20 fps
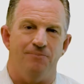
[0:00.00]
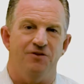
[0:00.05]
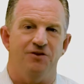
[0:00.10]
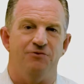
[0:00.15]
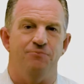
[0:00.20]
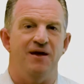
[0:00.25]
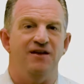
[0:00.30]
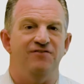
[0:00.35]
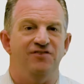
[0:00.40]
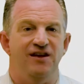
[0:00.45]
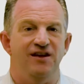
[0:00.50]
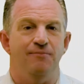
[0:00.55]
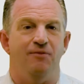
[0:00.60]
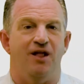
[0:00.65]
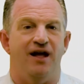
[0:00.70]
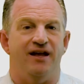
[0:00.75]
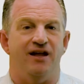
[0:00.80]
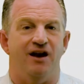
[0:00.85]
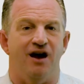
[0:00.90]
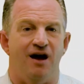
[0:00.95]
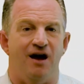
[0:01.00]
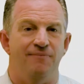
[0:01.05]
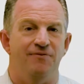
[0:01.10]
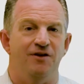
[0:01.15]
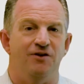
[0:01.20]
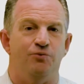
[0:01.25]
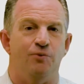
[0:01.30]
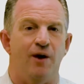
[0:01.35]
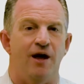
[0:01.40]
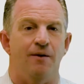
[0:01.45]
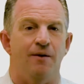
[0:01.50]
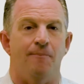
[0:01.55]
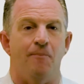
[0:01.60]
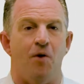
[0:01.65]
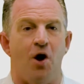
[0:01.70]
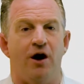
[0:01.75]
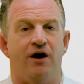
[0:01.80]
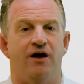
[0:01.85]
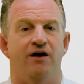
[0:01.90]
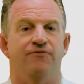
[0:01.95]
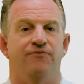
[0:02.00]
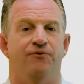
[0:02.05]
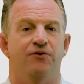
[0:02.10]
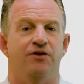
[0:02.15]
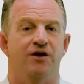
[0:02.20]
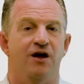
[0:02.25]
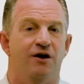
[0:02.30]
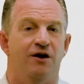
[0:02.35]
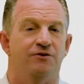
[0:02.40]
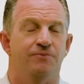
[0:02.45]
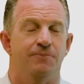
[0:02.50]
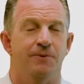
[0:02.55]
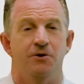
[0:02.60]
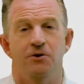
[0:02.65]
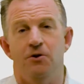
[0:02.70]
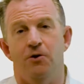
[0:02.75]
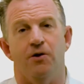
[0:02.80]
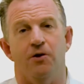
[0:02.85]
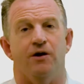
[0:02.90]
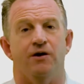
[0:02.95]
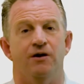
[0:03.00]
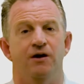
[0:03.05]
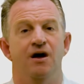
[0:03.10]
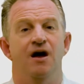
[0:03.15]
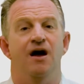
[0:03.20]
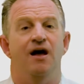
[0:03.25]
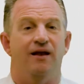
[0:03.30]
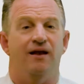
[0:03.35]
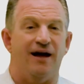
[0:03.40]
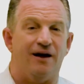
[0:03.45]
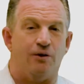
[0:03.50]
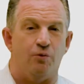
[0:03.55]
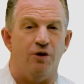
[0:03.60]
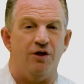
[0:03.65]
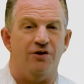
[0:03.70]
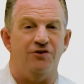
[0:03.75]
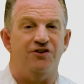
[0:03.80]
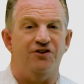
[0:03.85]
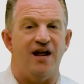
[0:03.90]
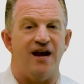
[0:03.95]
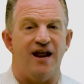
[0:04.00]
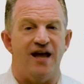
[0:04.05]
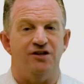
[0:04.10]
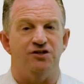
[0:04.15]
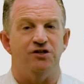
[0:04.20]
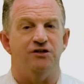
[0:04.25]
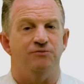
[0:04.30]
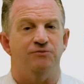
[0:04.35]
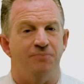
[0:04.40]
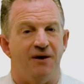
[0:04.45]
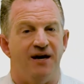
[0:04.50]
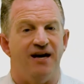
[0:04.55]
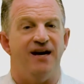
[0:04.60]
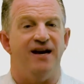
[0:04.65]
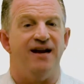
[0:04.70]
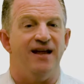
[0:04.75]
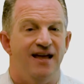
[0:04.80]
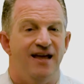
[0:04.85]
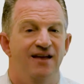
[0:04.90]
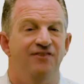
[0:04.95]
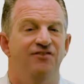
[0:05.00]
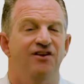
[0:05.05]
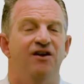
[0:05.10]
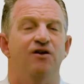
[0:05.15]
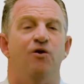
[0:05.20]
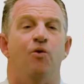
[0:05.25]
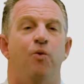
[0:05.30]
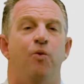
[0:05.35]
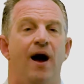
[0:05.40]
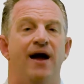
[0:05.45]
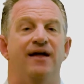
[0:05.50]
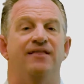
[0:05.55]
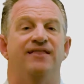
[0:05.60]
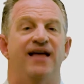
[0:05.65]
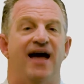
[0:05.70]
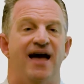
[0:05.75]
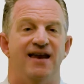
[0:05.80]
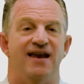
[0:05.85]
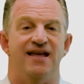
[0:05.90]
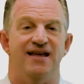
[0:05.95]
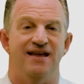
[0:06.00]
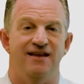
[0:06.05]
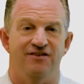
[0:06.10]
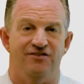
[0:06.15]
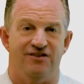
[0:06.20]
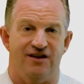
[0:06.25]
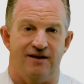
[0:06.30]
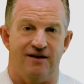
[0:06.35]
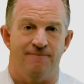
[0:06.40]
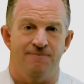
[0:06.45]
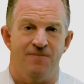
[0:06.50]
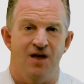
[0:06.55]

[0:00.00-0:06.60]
this may seem like an obvious way to market for the entrepreneur, like real estate agents, but it isn't quite that easy.